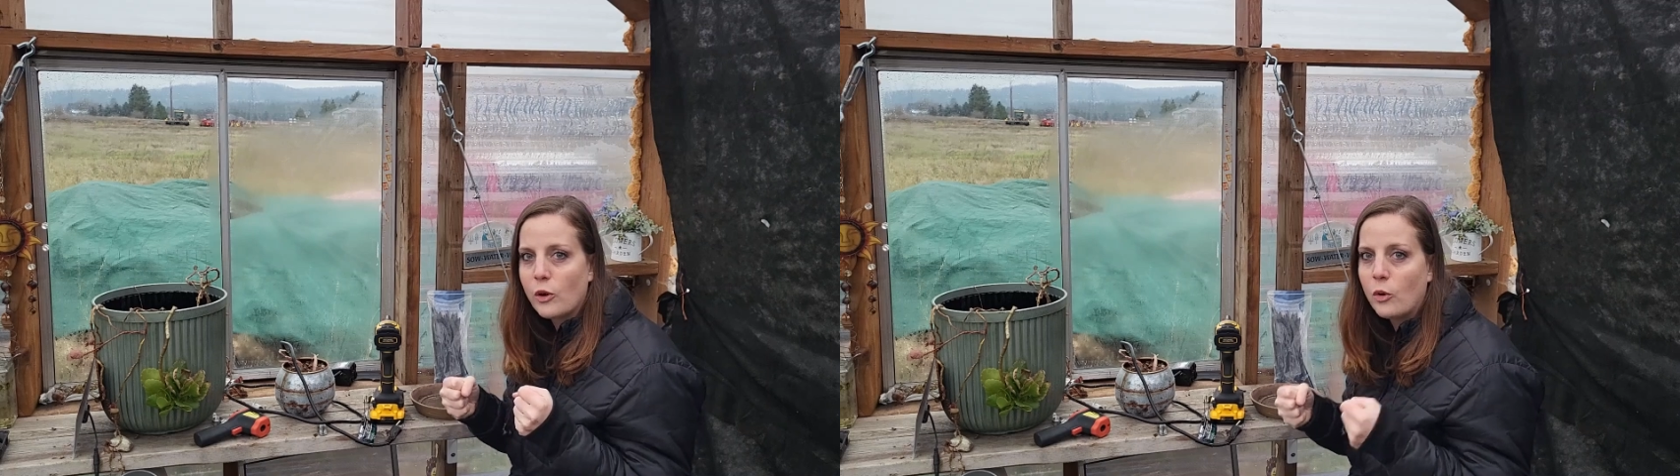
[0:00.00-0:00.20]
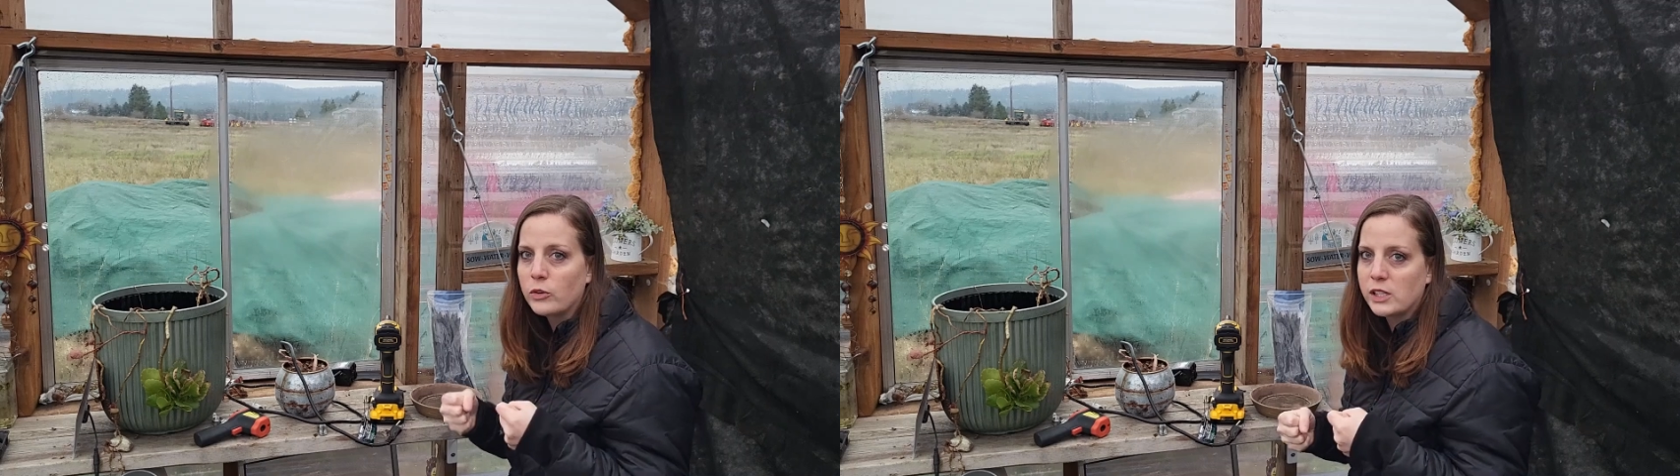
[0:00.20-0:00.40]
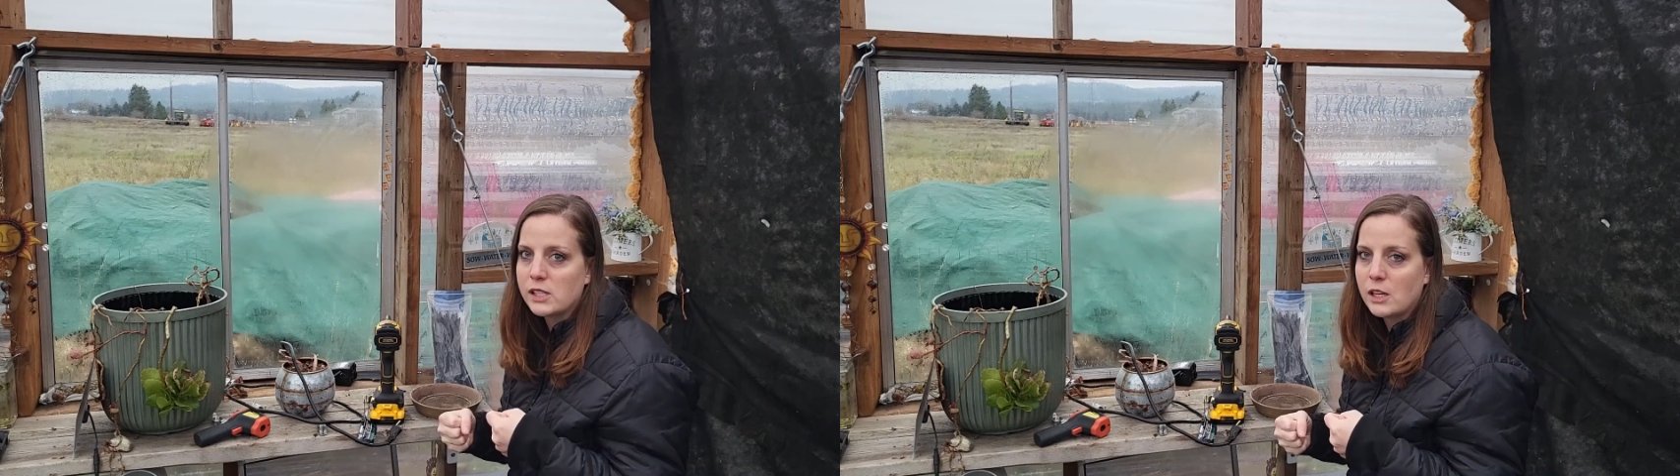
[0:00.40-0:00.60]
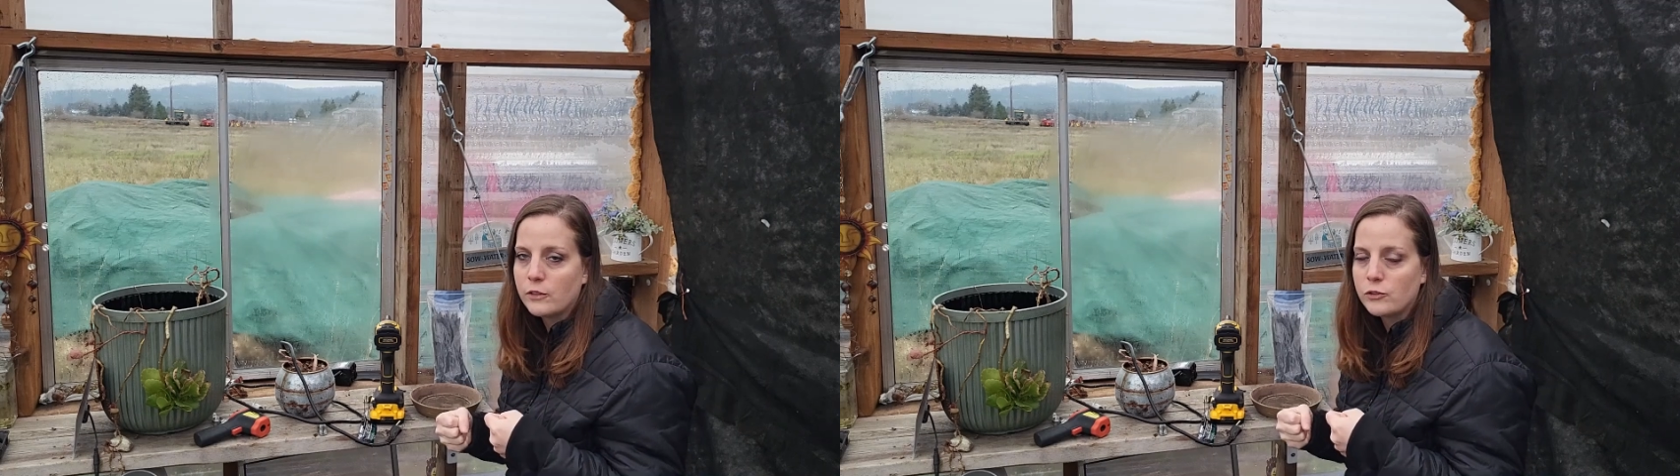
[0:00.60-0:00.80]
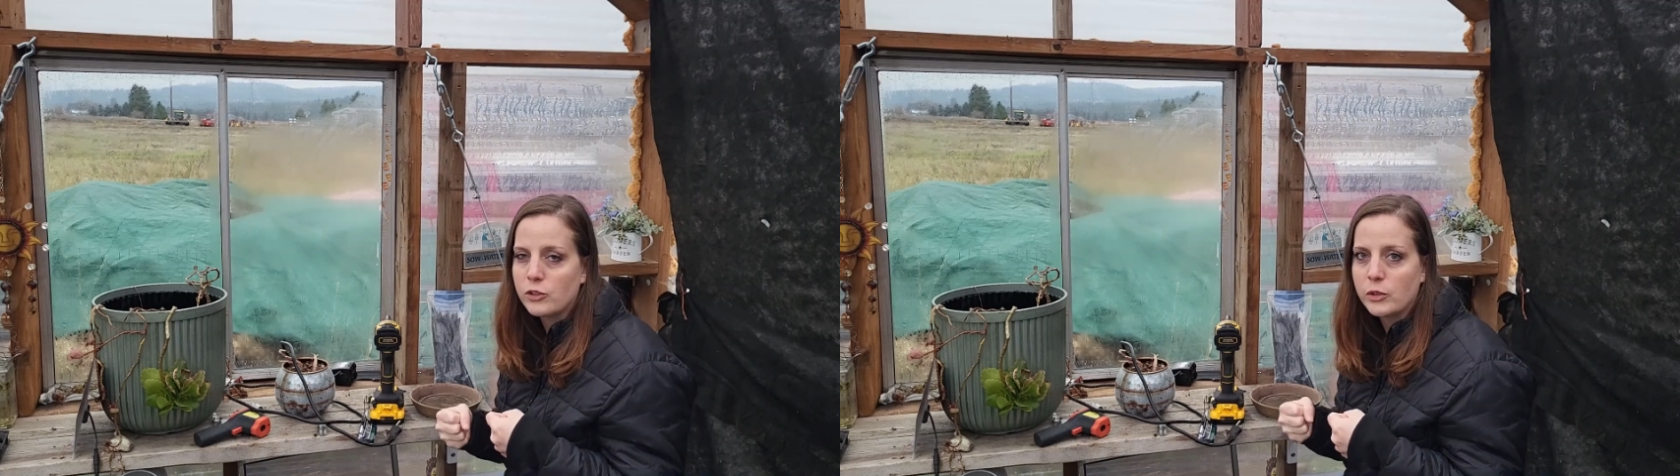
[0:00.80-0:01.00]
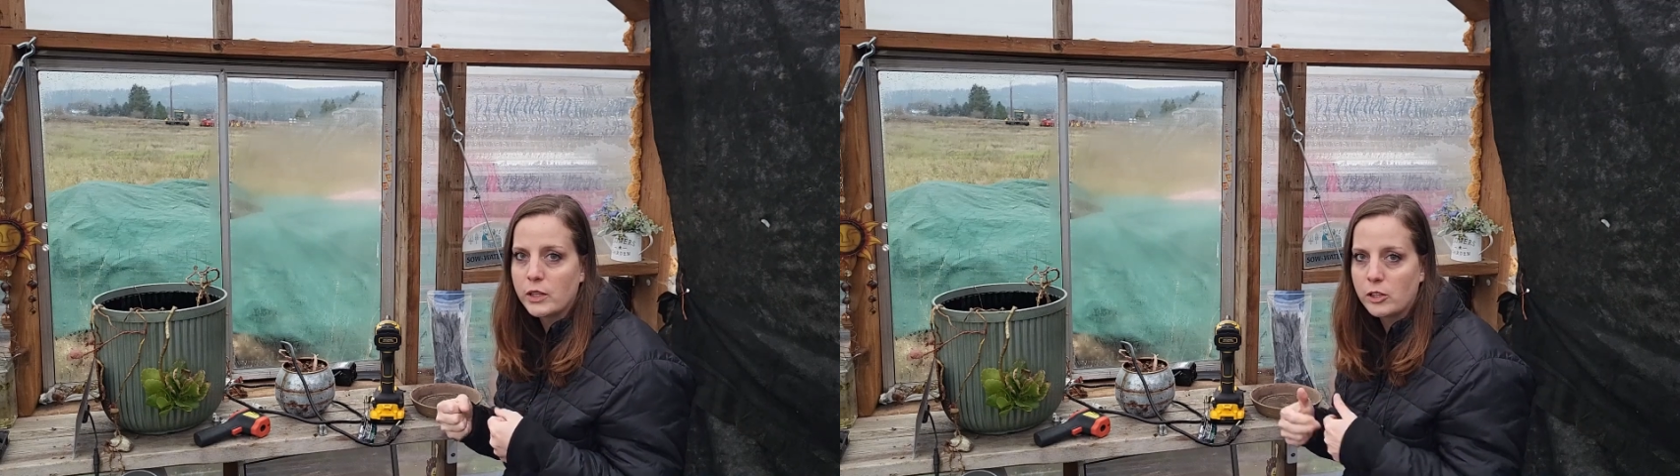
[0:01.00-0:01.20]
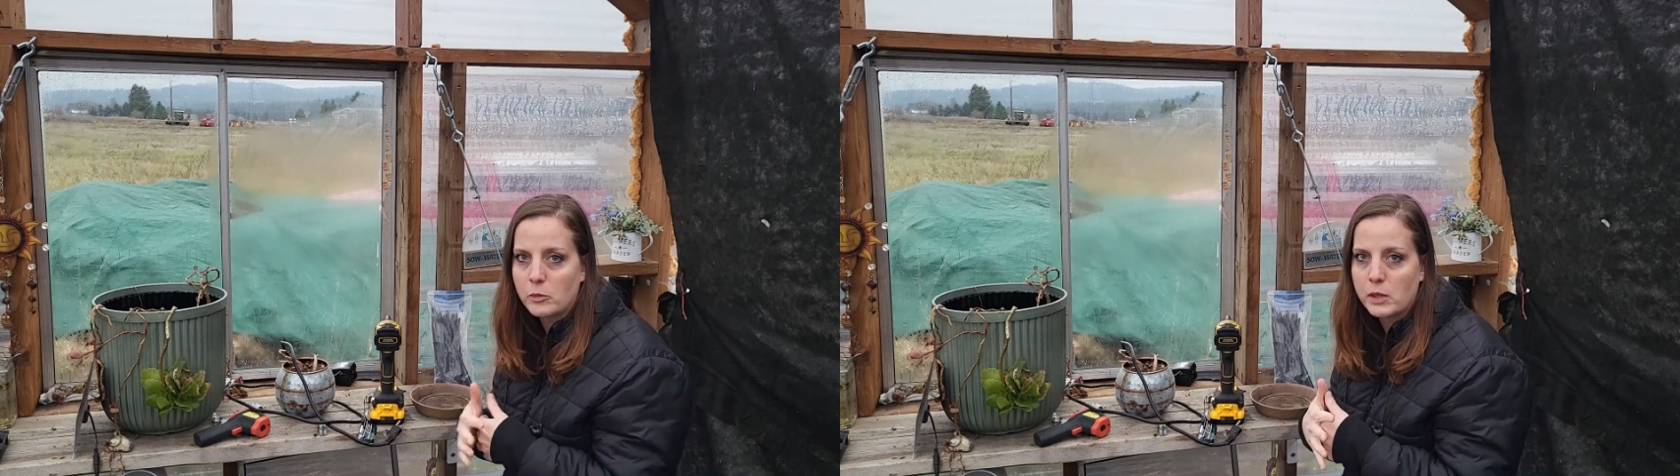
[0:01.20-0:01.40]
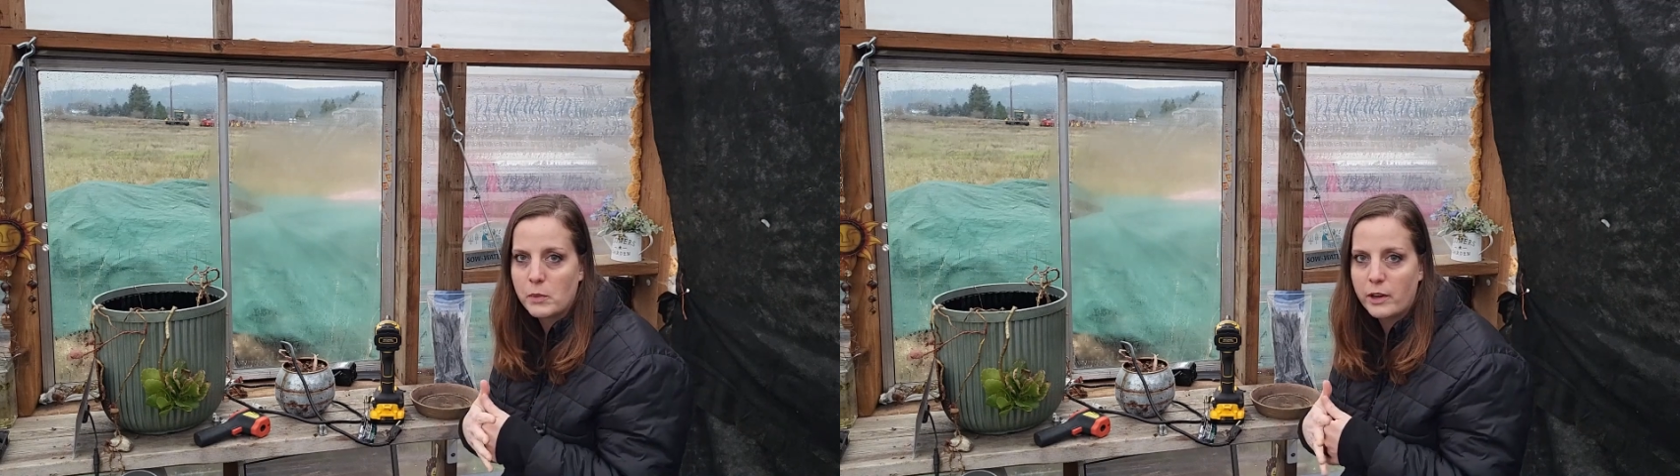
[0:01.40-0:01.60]
hold itself true a little
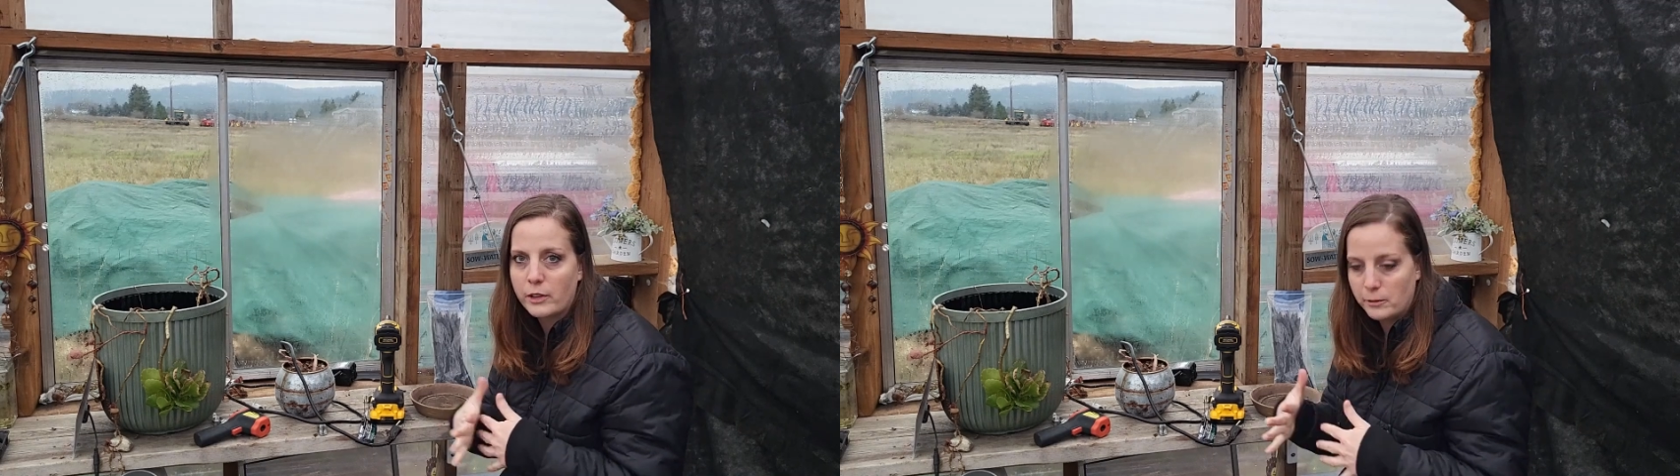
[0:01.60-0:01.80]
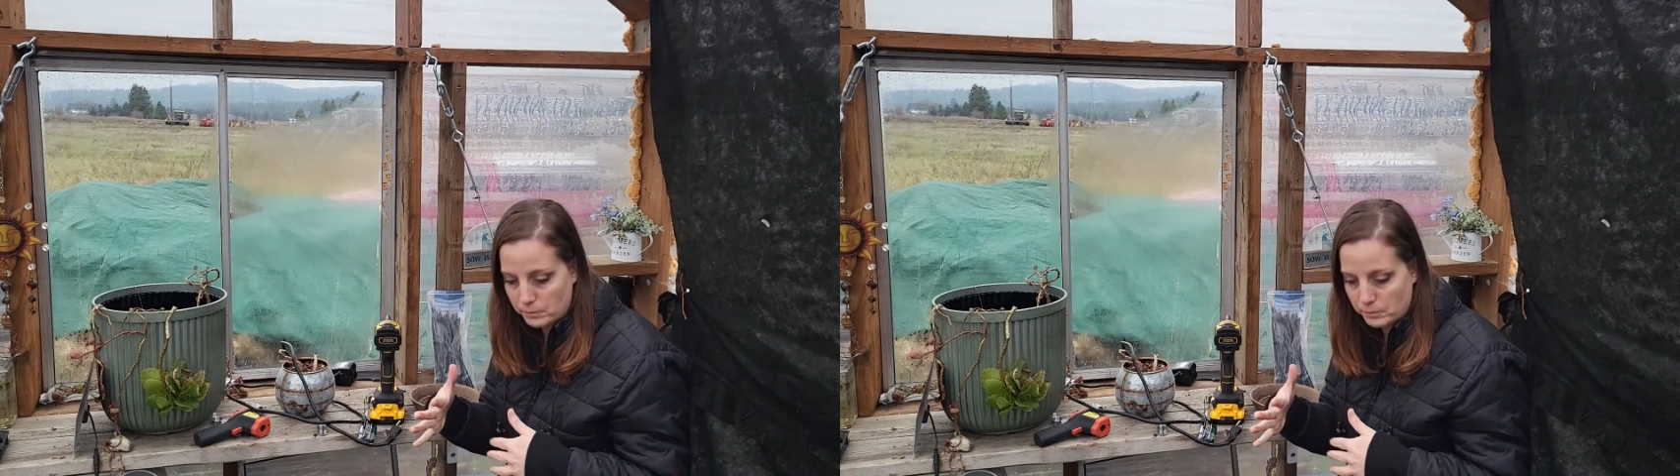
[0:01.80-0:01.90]
bit better.